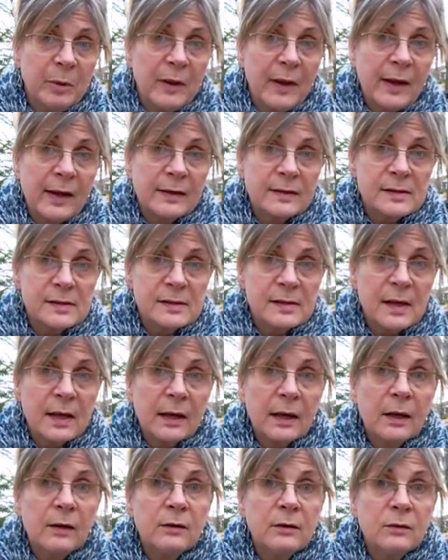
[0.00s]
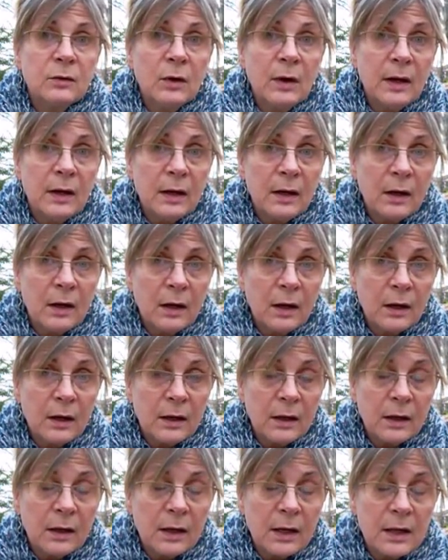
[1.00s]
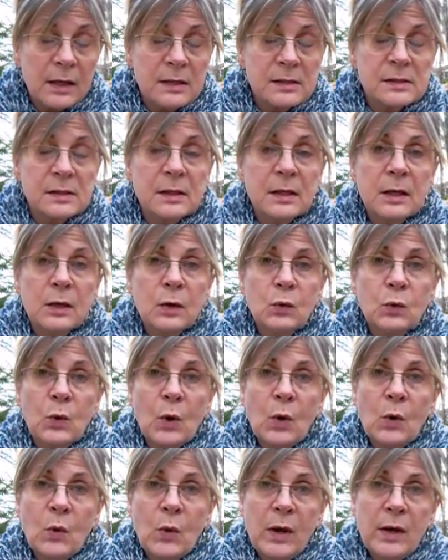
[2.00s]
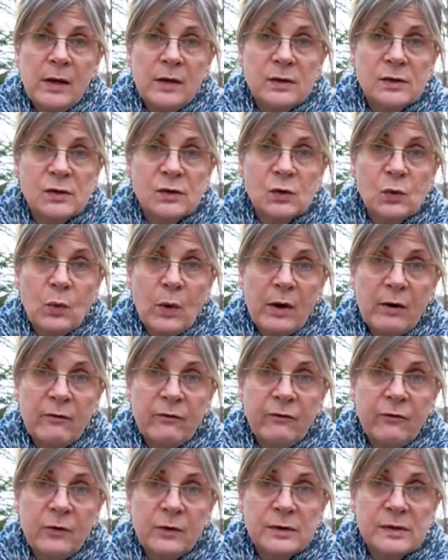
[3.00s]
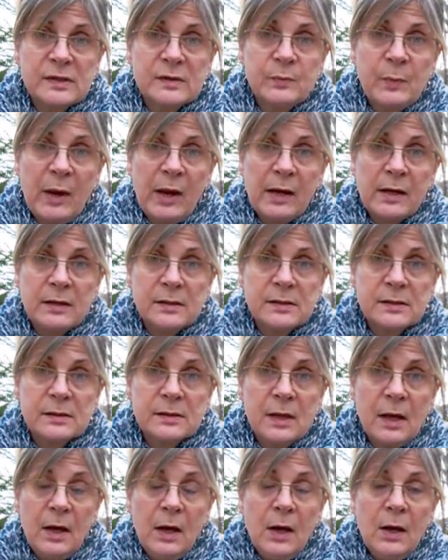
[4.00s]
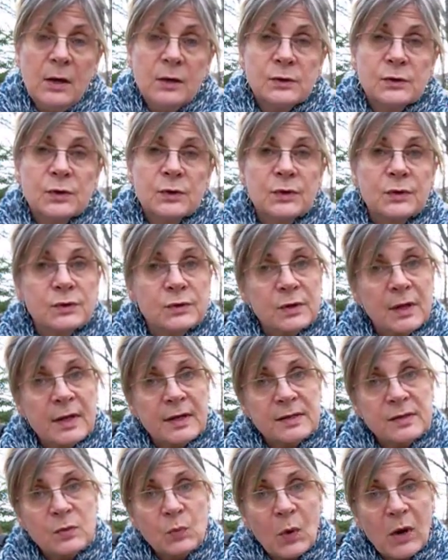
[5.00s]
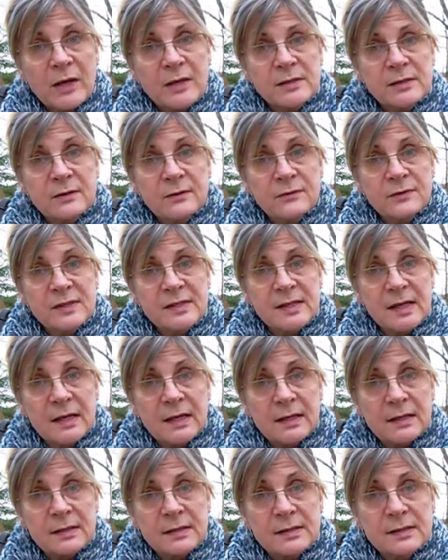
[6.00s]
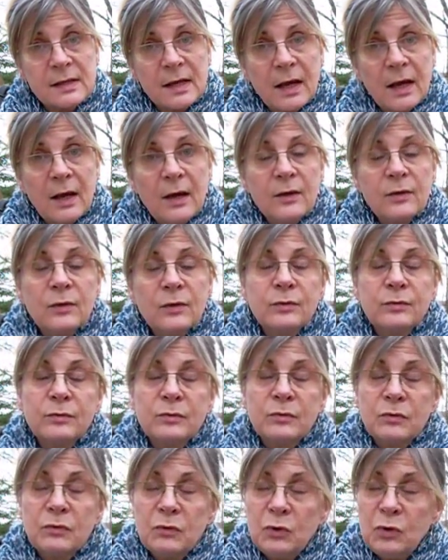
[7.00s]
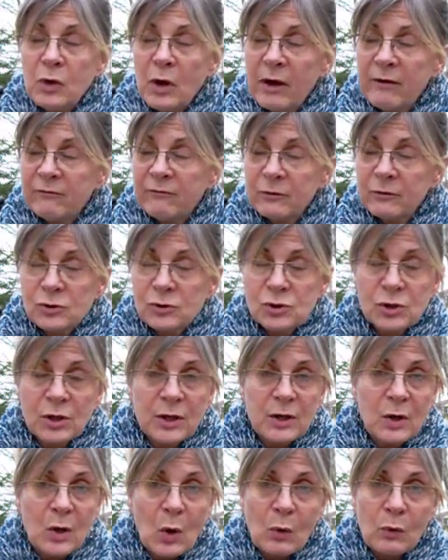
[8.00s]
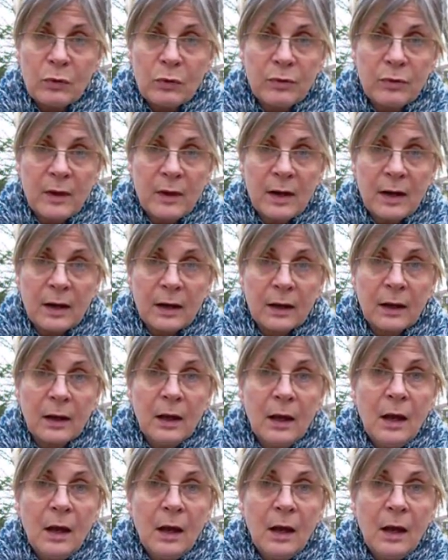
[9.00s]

plants that can easily grow in a square foot space. So there's less waste of seeds. You have virtually no thinning.